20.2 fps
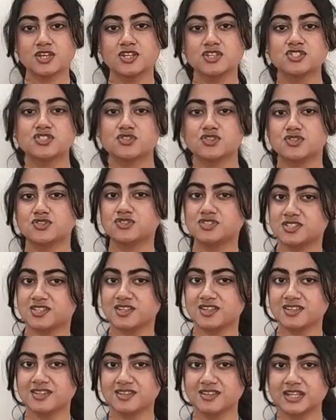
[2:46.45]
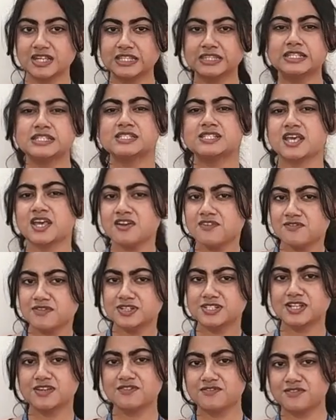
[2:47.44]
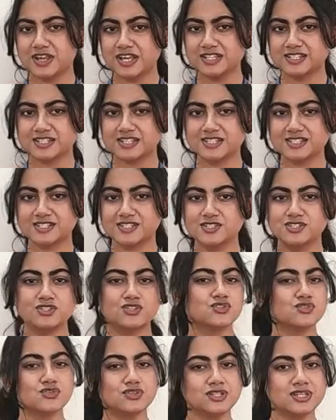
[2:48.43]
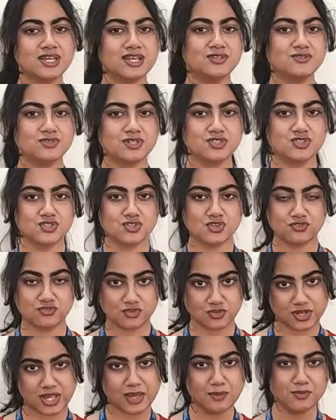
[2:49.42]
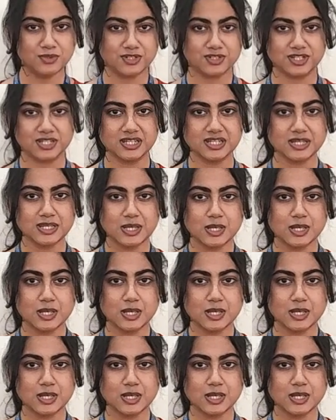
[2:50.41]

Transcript: So you see, these everyday phrases not only enrich your vocabulary,